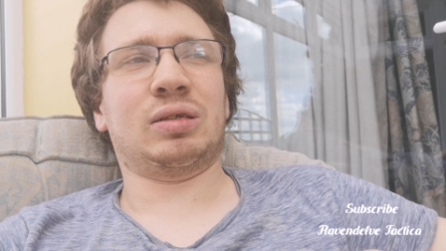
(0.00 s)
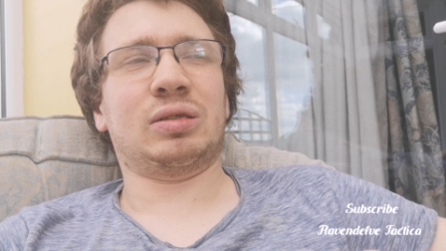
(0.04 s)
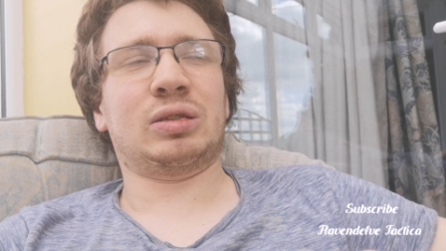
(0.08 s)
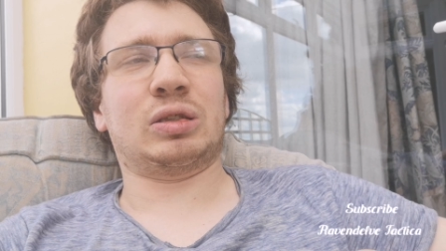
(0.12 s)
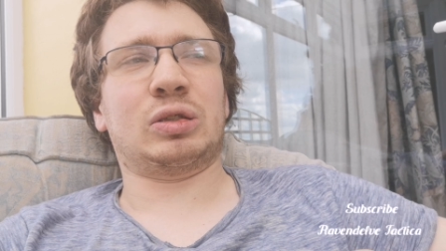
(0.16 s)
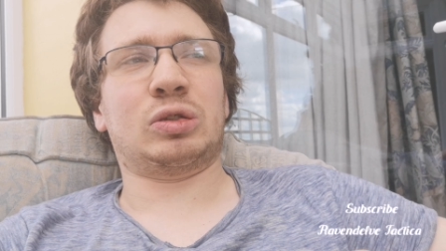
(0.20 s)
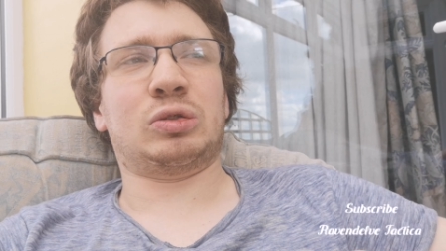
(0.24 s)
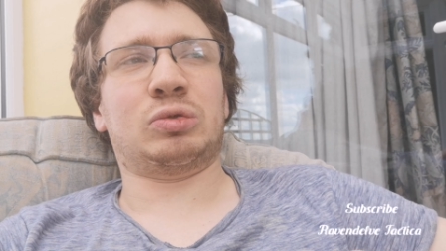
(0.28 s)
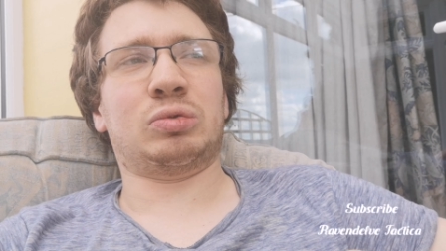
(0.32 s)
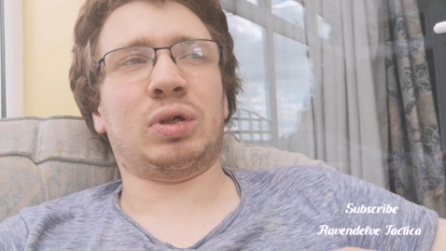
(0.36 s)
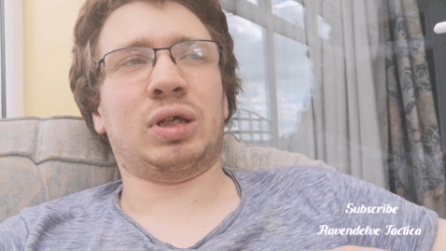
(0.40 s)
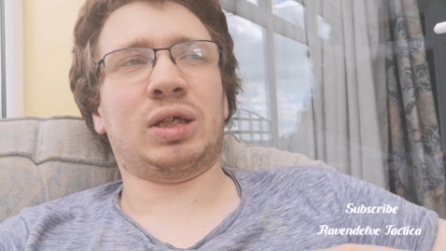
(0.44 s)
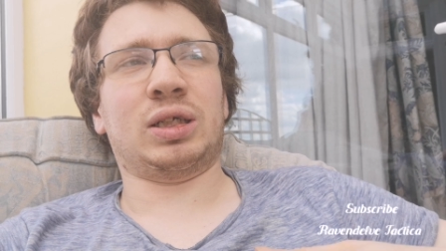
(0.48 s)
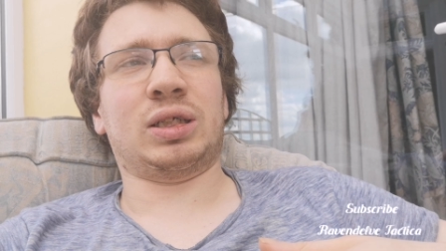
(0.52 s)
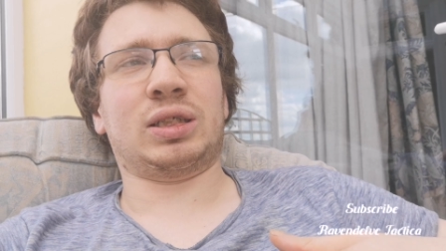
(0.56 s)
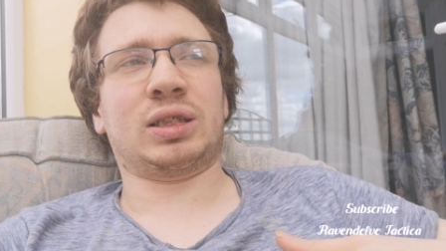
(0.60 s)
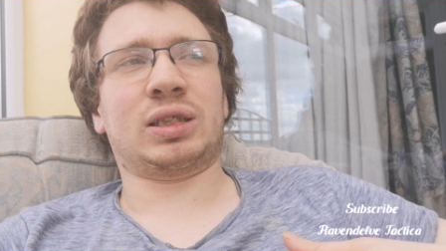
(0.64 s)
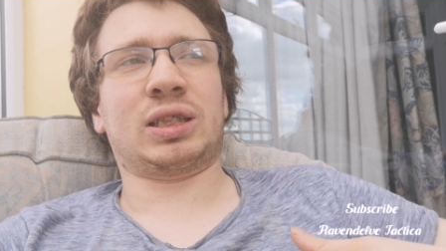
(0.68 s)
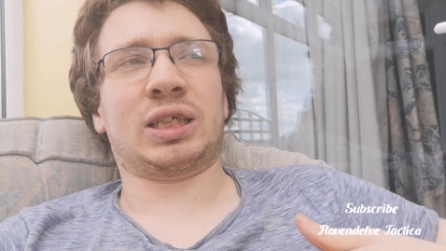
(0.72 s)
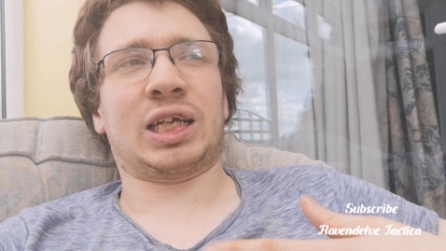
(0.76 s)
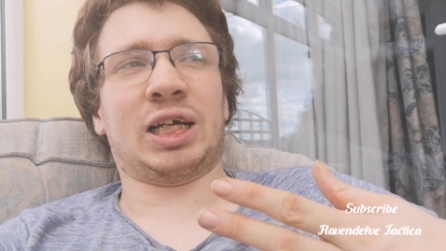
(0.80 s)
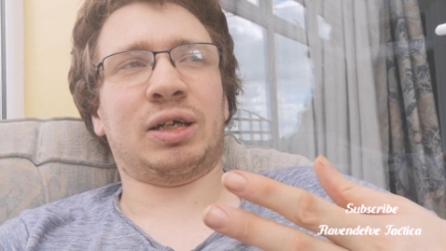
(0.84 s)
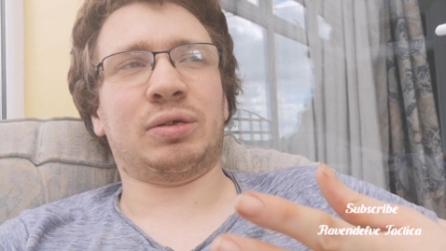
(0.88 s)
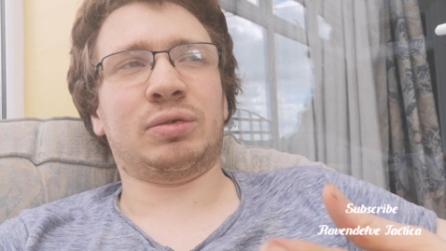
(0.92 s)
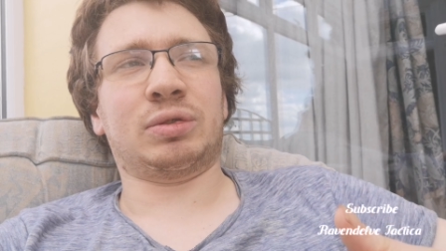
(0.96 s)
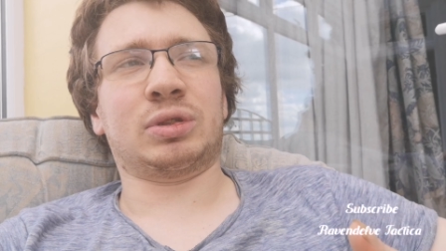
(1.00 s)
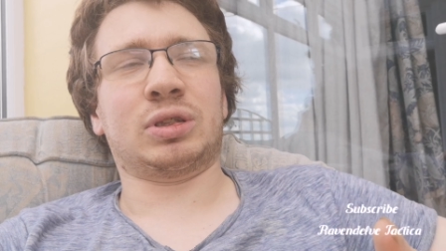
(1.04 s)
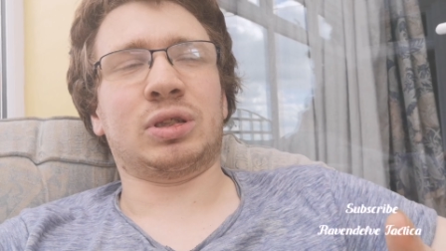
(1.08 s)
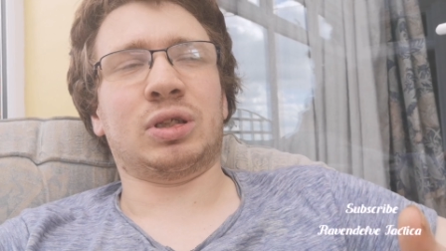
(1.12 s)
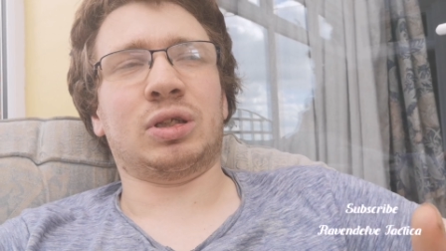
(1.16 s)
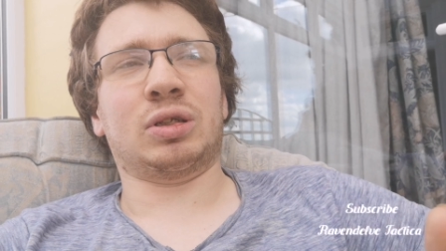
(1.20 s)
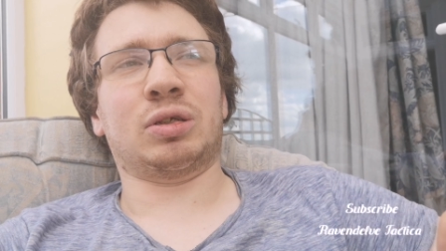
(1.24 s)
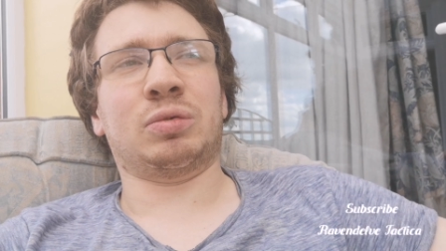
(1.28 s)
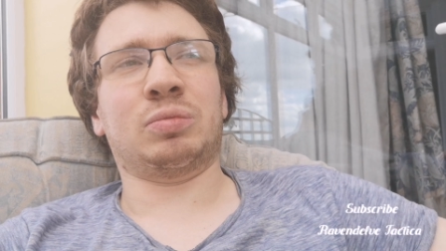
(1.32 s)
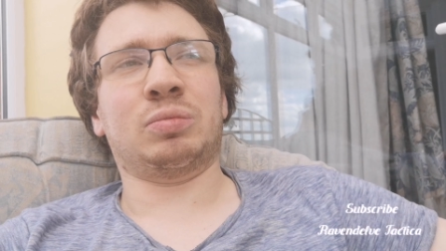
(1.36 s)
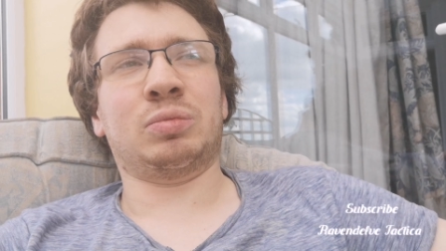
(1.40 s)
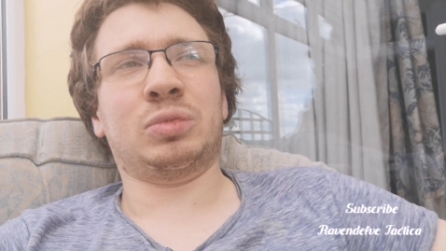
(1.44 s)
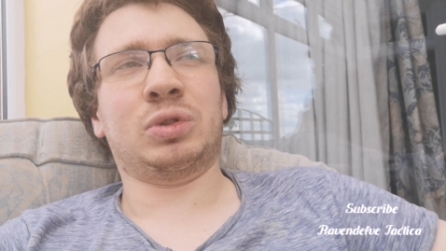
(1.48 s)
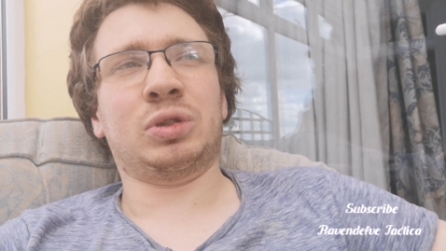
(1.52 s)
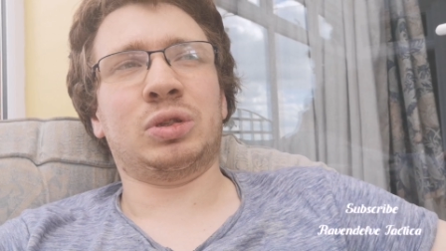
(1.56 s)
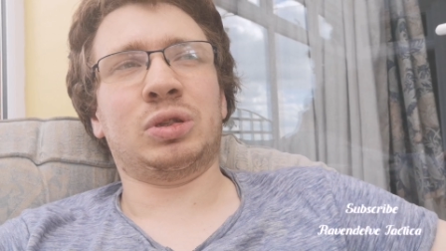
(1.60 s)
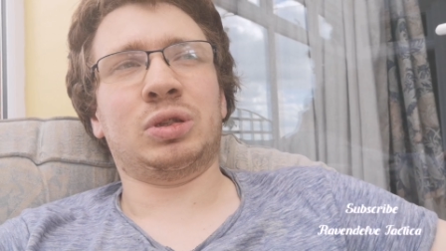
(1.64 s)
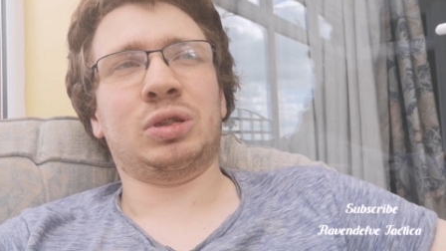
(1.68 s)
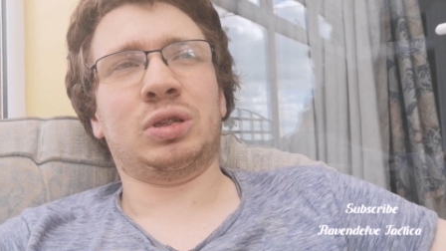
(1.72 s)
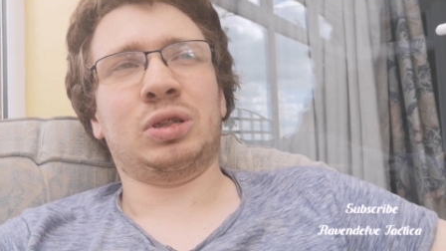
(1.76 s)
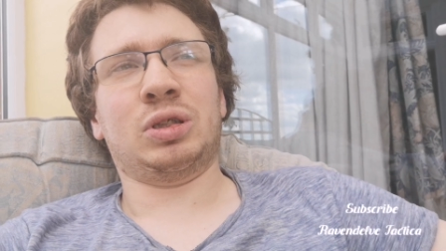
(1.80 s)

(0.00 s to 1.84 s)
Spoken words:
to try and counter them